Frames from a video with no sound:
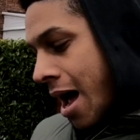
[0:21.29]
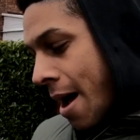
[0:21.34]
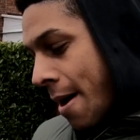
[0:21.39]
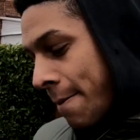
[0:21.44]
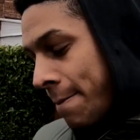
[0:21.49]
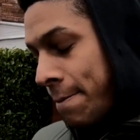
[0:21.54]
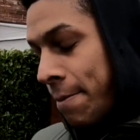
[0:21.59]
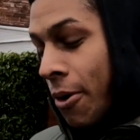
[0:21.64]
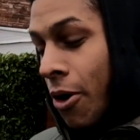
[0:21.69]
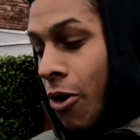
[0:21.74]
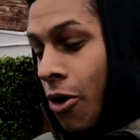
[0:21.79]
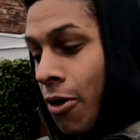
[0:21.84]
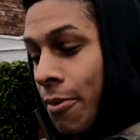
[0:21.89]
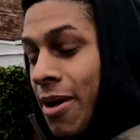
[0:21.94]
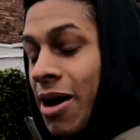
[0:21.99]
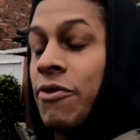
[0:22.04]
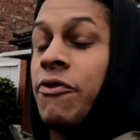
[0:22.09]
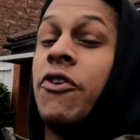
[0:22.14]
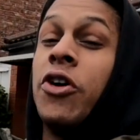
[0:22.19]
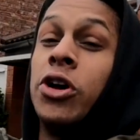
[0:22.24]
I bought
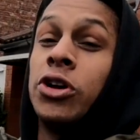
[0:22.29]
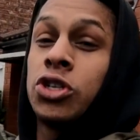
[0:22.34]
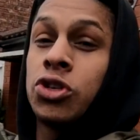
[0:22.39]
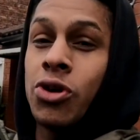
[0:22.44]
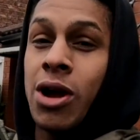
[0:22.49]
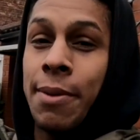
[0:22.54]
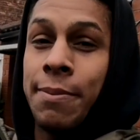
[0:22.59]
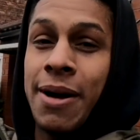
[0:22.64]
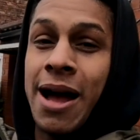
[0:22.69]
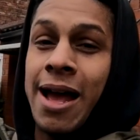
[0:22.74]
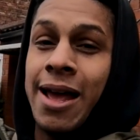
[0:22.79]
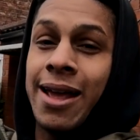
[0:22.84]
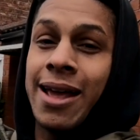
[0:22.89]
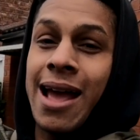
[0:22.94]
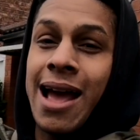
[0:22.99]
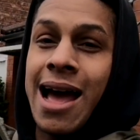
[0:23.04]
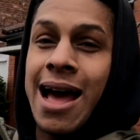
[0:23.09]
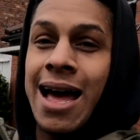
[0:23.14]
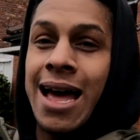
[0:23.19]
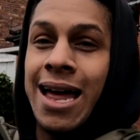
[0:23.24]
my first track bike,
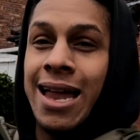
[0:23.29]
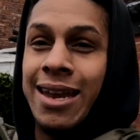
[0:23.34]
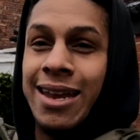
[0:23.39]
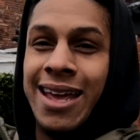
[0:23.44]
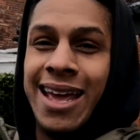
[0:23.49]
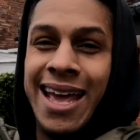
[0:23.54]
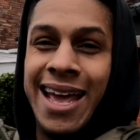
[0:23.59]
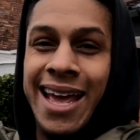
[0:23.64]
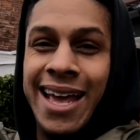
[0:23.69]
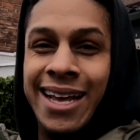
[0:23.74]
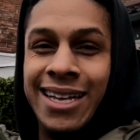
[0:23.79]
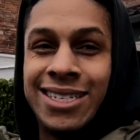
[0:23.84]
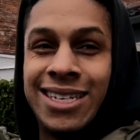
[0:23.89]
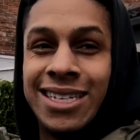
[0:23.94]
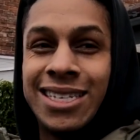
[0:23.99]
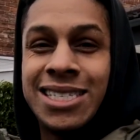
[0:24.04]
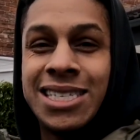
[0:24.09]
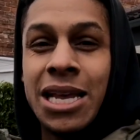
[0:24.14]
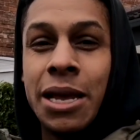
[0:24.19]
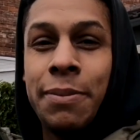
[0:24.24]
and it is a
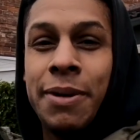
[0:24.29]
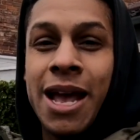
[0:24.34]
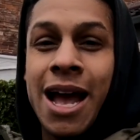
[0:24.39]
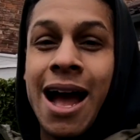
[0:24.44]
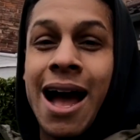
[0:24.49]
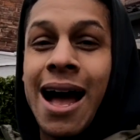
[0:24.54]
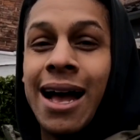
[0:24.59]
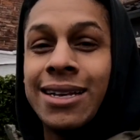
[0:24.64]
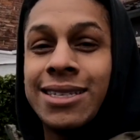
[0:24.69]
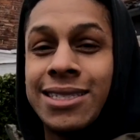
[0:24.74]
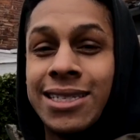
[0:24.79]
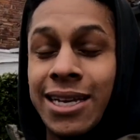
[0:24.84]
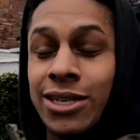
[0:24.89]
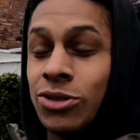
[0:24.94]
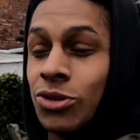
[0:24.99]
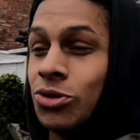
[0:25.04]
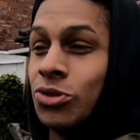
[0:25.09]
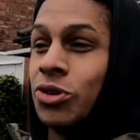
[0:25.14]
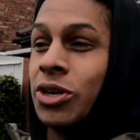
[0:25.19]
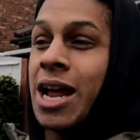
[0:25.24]

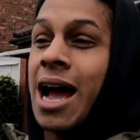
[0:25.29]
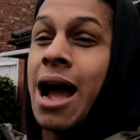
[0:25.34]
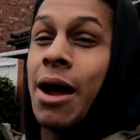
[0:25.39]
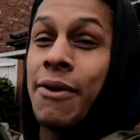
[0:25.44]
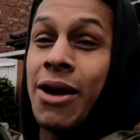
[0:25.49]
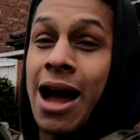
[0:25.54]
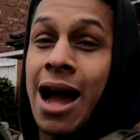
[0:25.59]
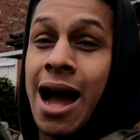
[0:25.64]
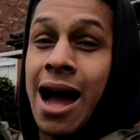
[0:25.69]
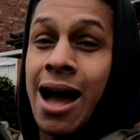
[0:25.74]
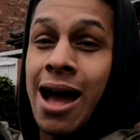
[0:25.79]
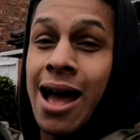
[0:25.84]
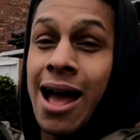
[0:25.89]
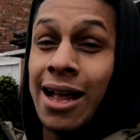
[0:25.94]
cbr600rr,